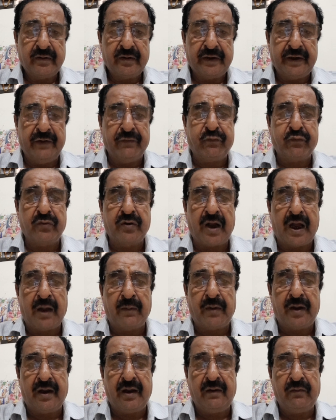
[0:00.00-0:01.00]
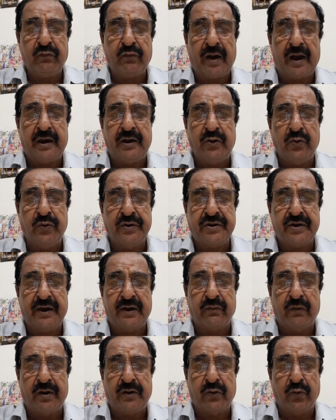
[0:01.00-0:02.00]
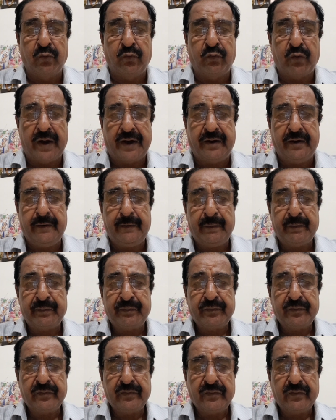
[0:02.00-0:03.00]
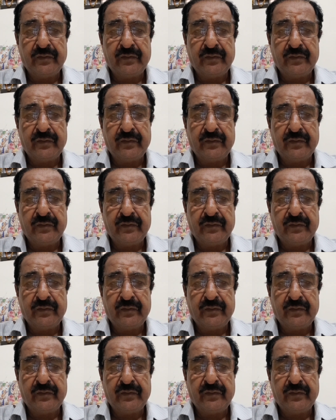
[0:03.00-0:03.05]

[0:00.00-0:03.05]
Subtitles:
If gamma value is equal to 1,